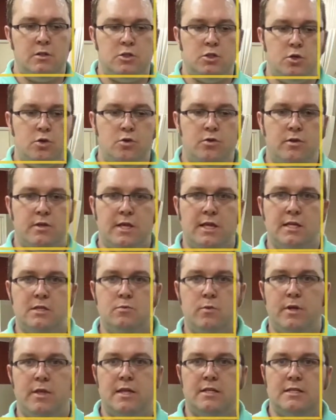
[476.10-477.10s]
do
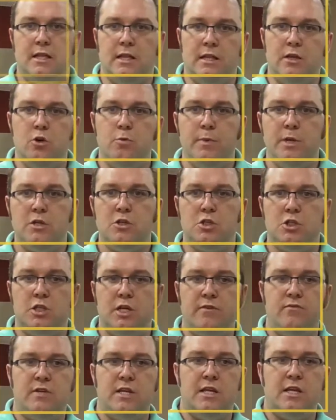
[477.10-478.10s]
things where there's a little bit of
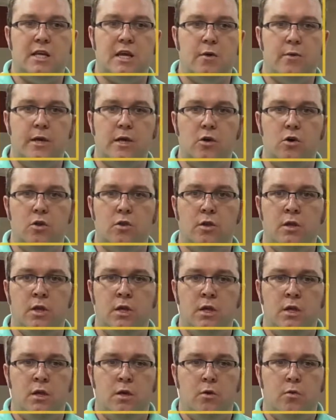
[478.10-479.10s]
shifting going on,
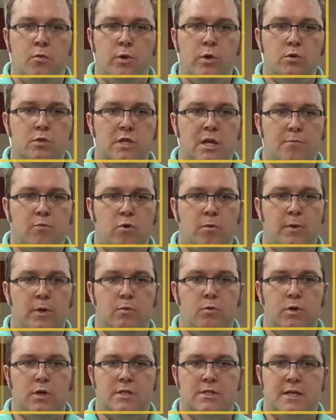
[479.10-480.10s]
we also
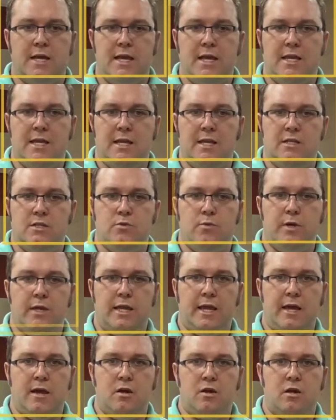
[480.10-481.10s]
probably want to take into
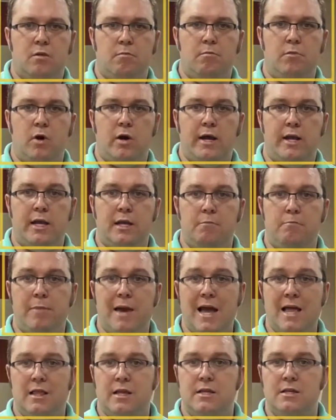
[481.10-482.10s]
account combining
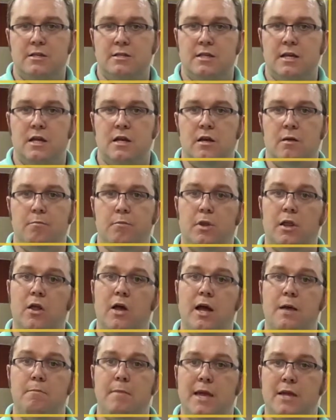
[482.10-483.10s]
balance and
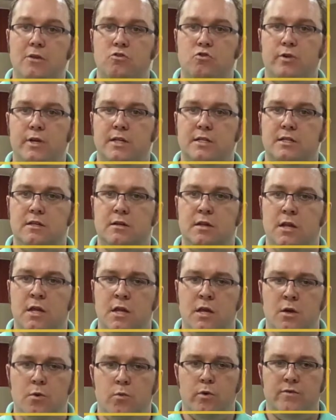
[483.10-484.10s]
plyometrics. And
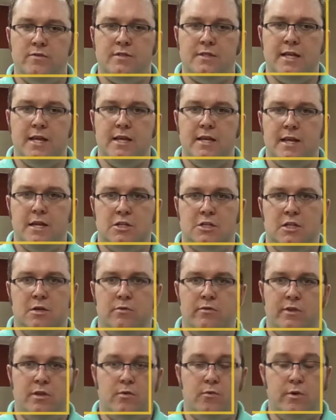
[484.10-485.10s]
we've seen
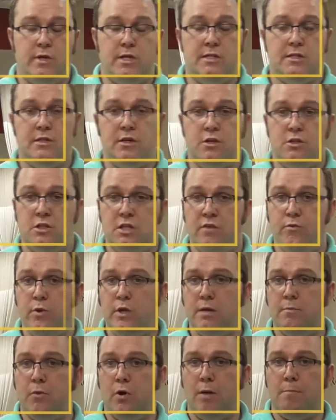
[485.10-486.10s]
actually within the research that if
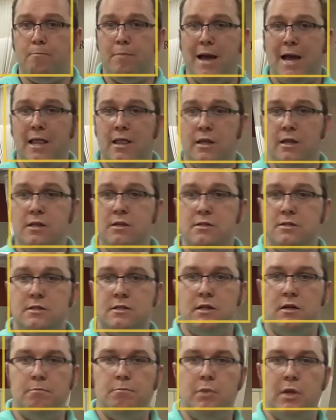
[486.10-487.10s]
we combine
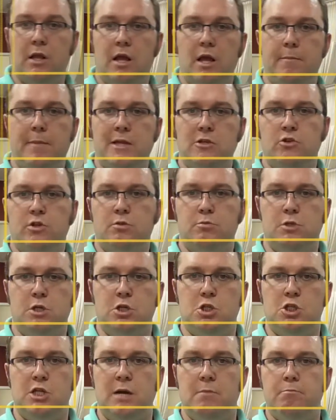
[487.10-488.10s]
balance and plyometrics,
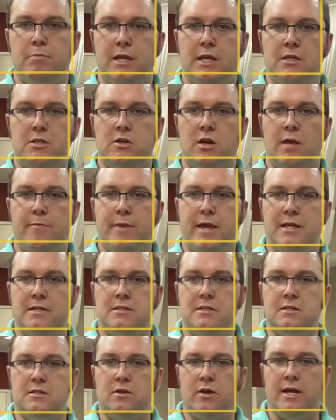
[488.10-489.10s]
which are jumping type
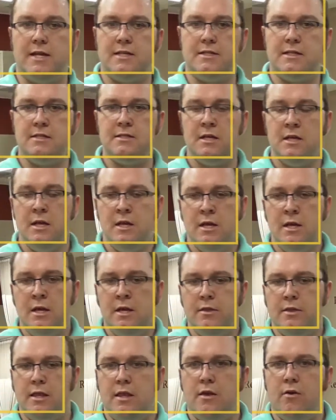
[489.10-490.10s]
exercises,
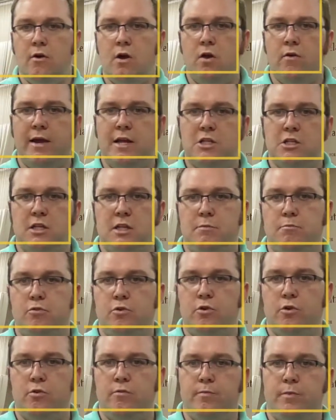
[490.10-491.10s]
that there are actually
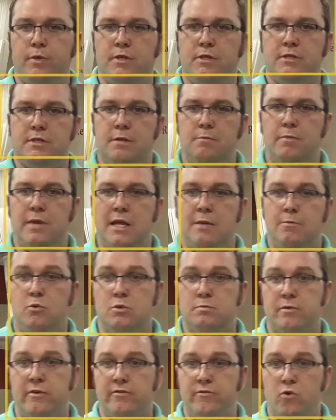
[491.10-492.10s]
improvements in
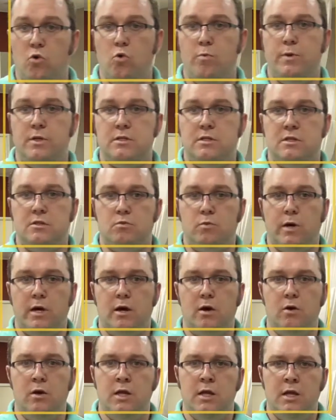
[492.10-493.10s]
people's performance as
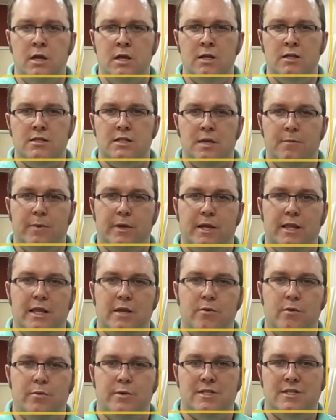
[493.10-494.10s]
well.
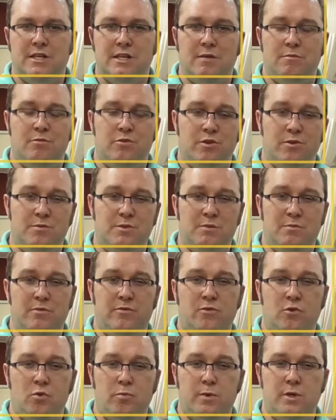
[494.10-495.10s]
Typically when we see improvements in
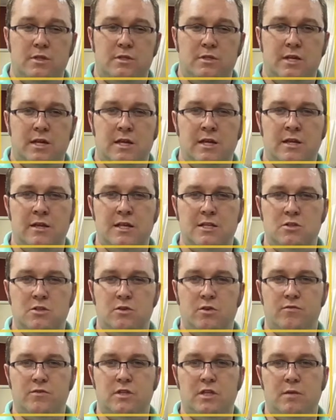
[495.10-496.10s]
performance, that's
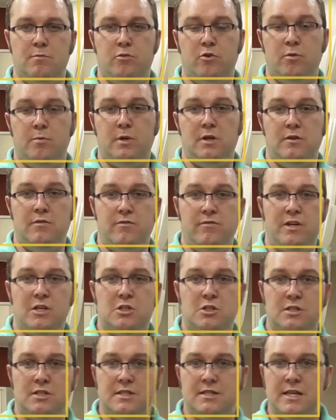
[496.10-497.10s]
often improvement in
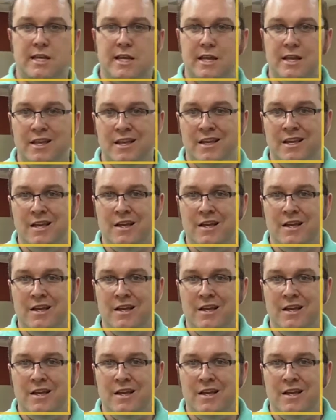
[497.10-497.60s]
efficiency.